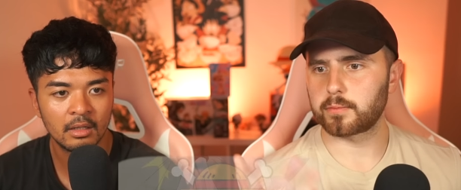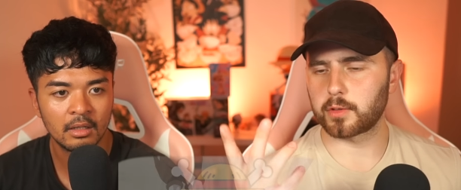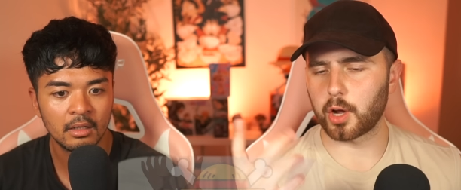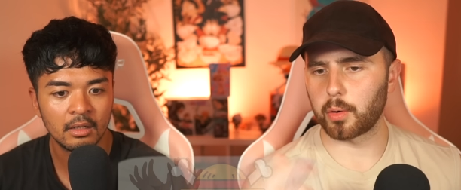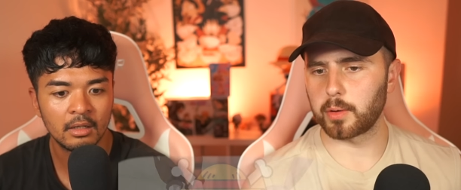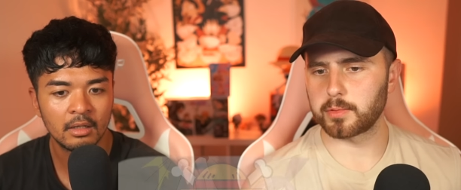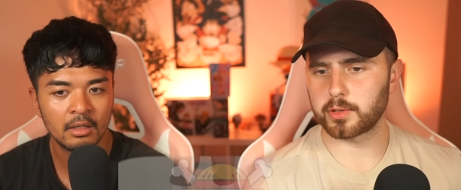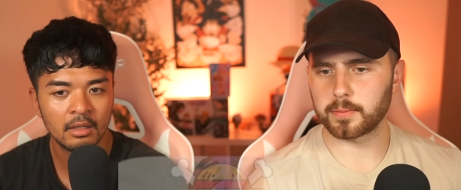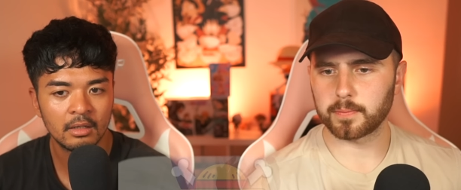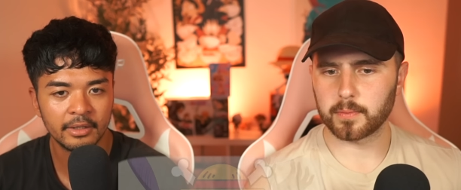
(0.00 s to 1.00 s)
Speaker 1: Golems.
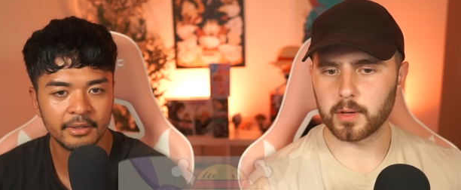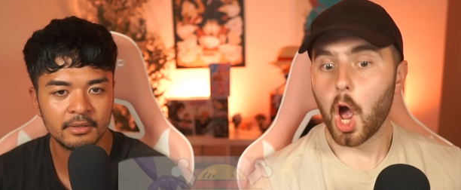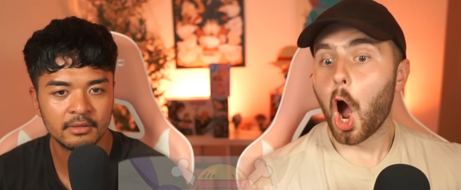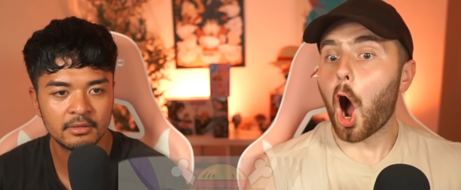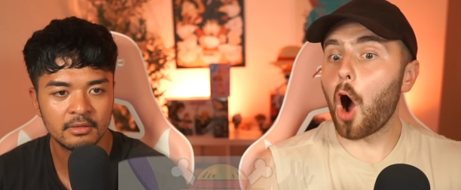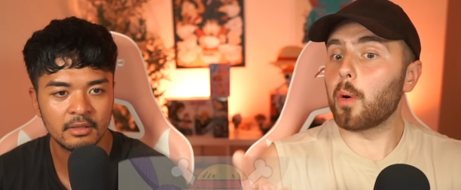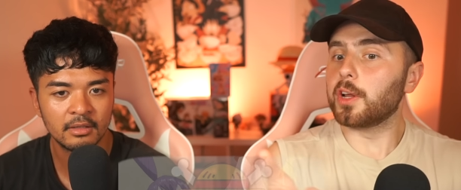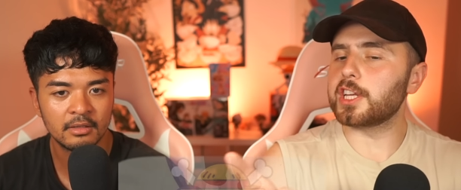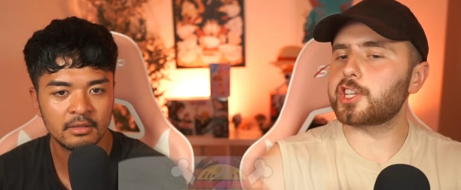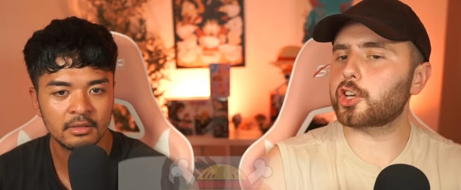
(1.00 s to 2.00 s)
Yeah. Oh,
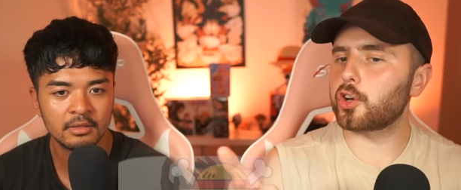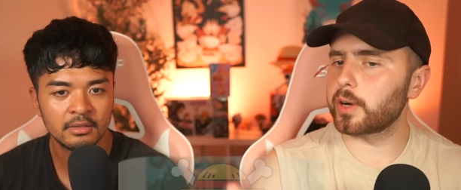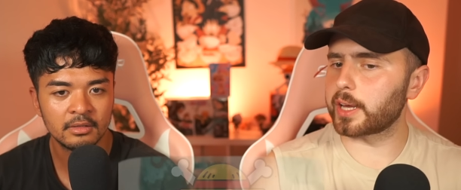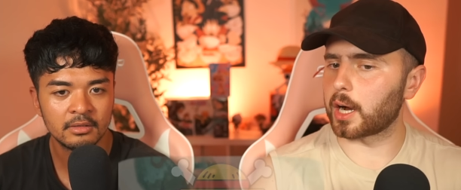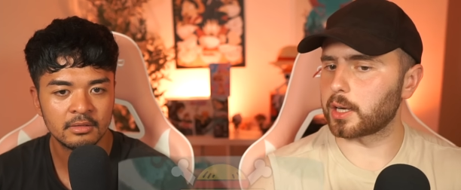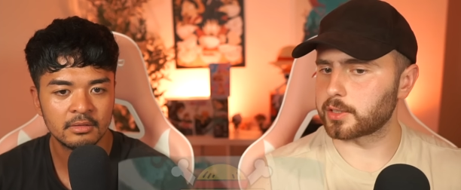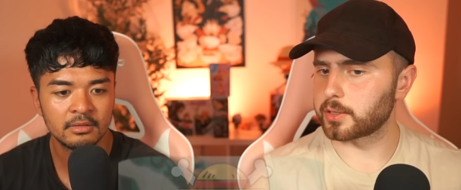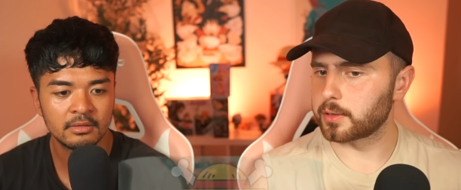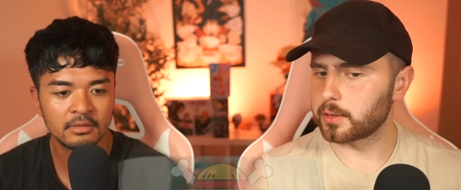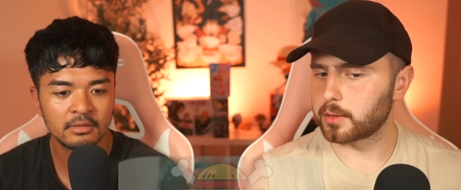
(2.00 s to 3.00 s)
the security guards!
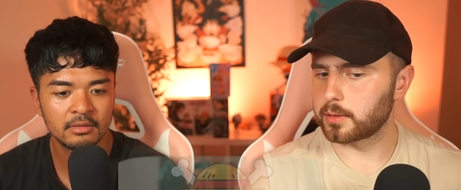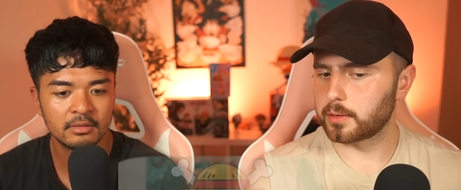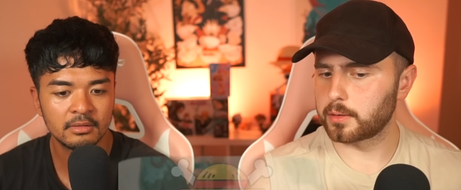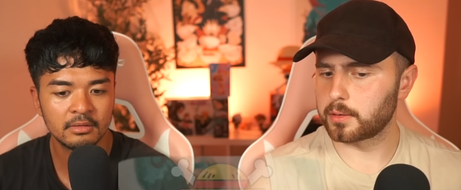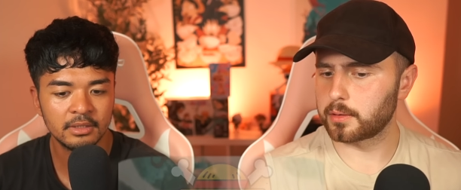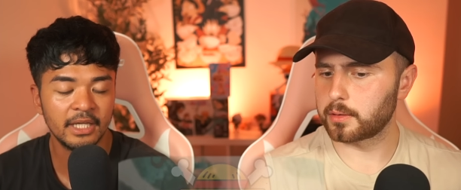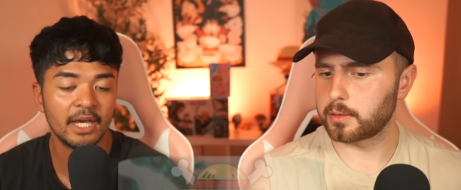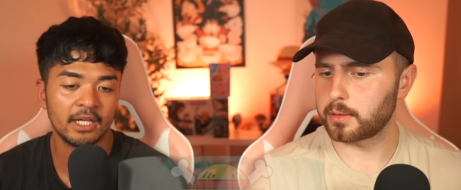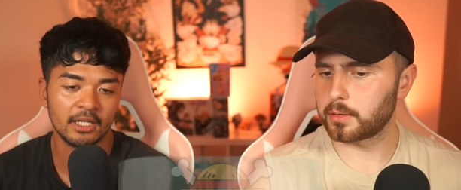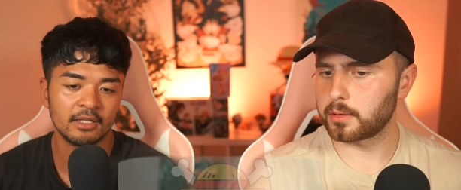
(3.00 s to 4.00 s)
Speaker 2: Yeah,
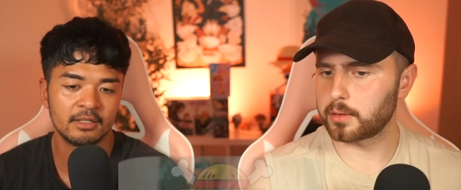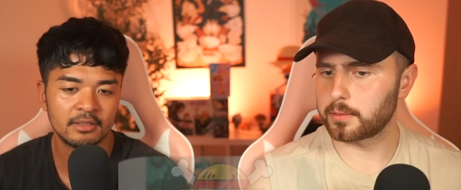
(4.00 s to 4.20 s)
yeah.